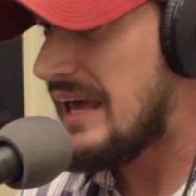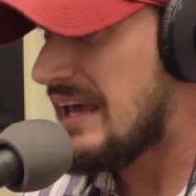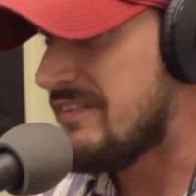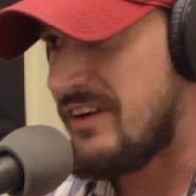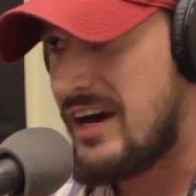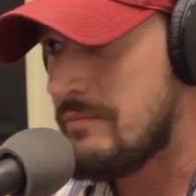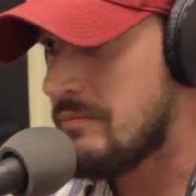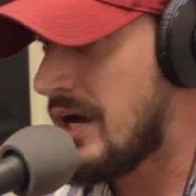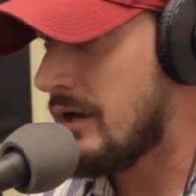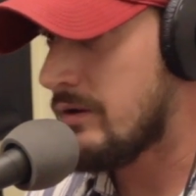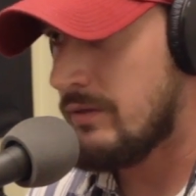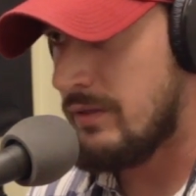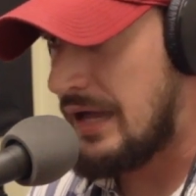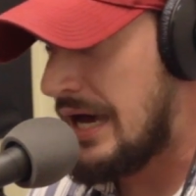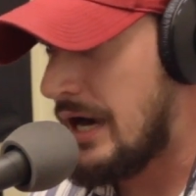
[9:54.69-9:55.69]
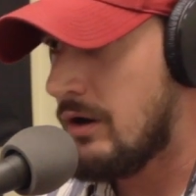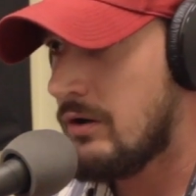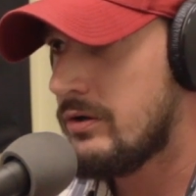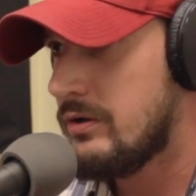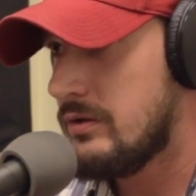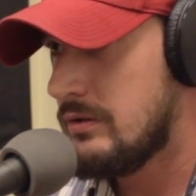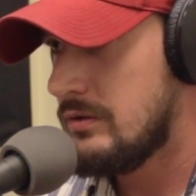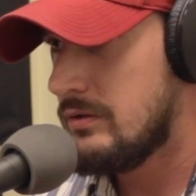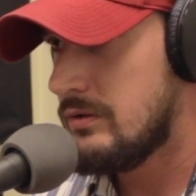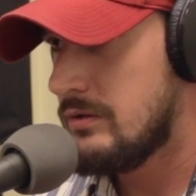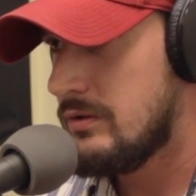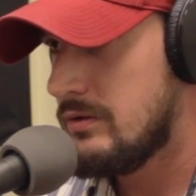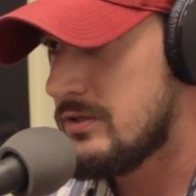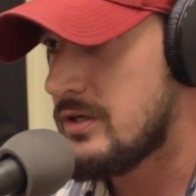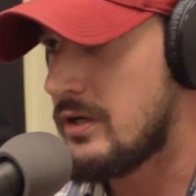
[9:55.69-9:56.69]
If I'm not allowed
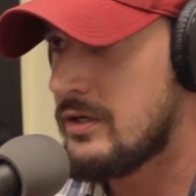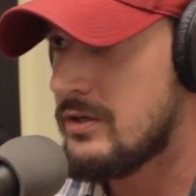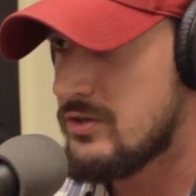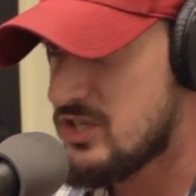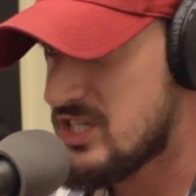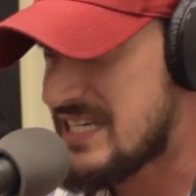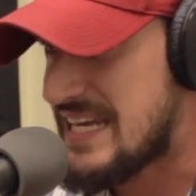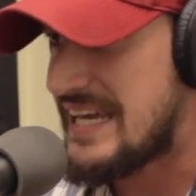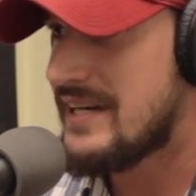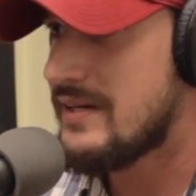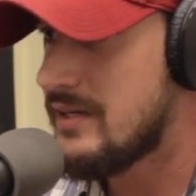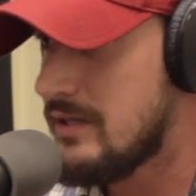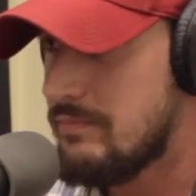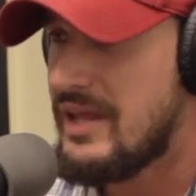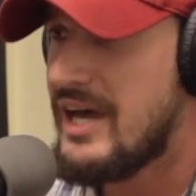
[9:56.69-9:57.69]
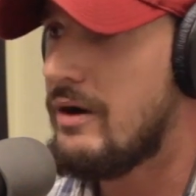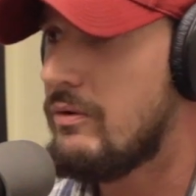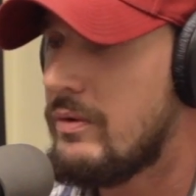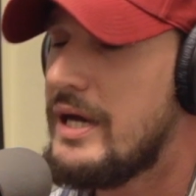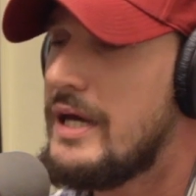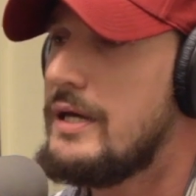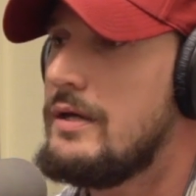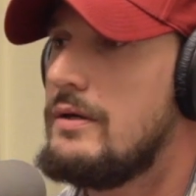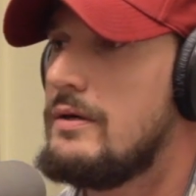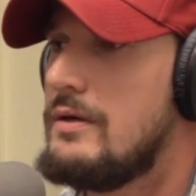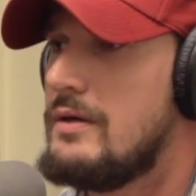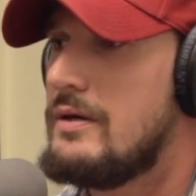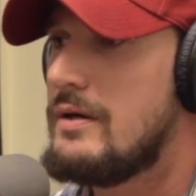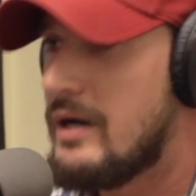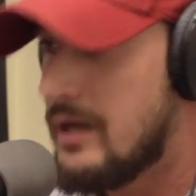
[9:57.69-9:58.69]
to understand him that way,
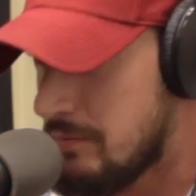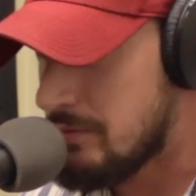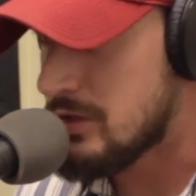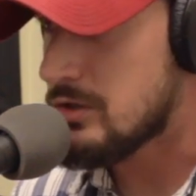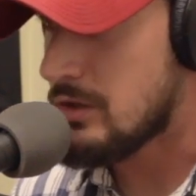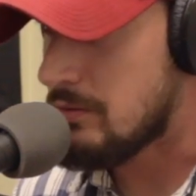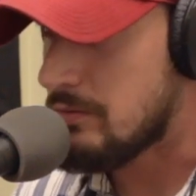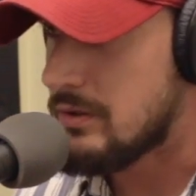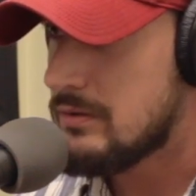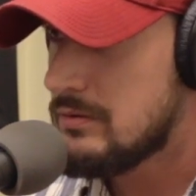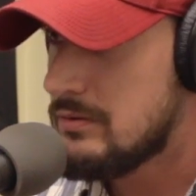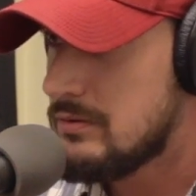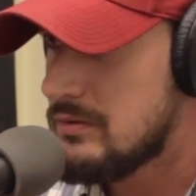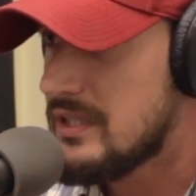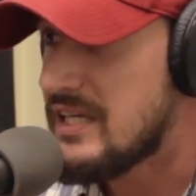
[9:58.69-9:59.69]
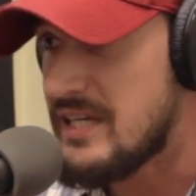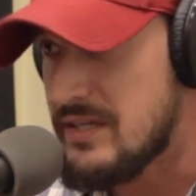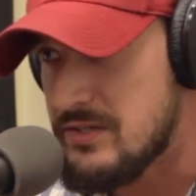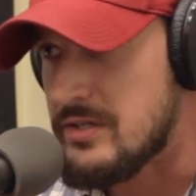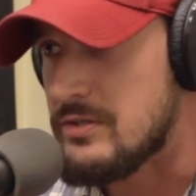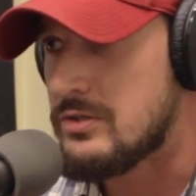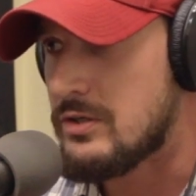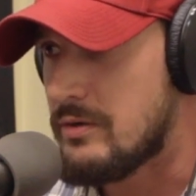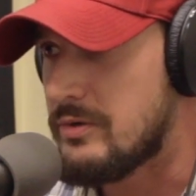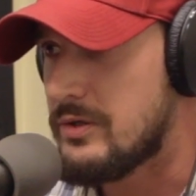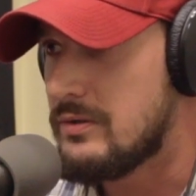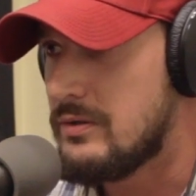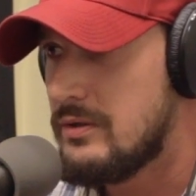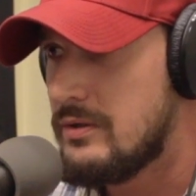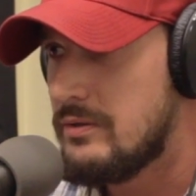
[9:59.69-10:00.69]
I'm in trouble. He's in
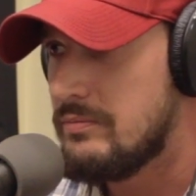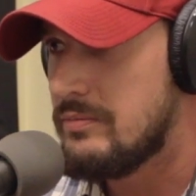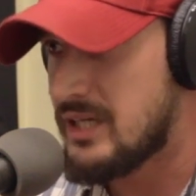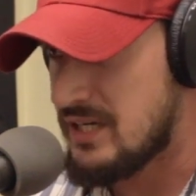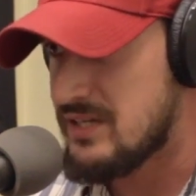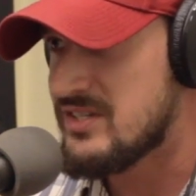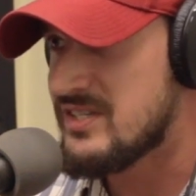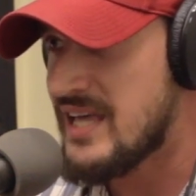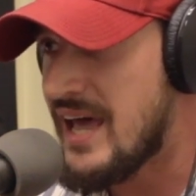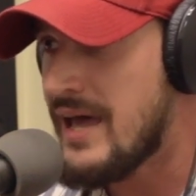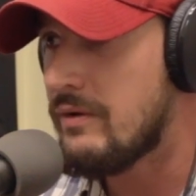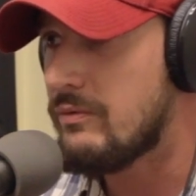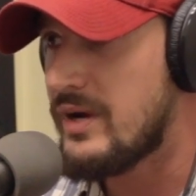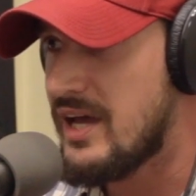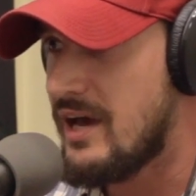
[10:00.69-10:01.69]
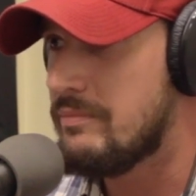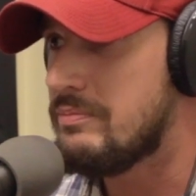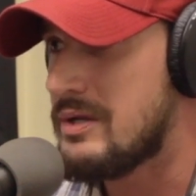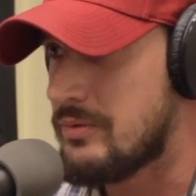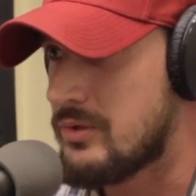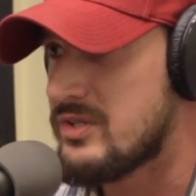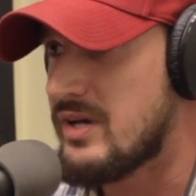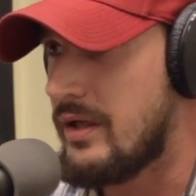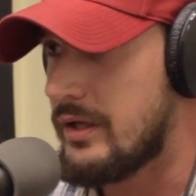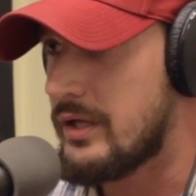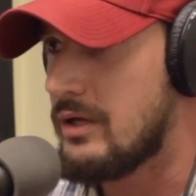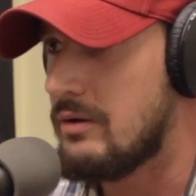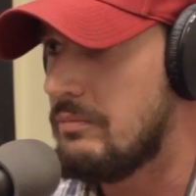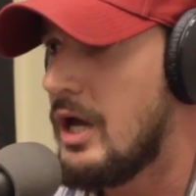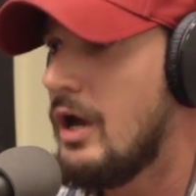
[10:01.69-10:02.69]
trouble. Because then we have people telling
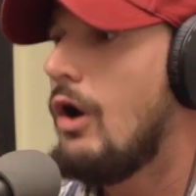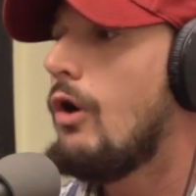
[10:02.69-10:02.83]
him,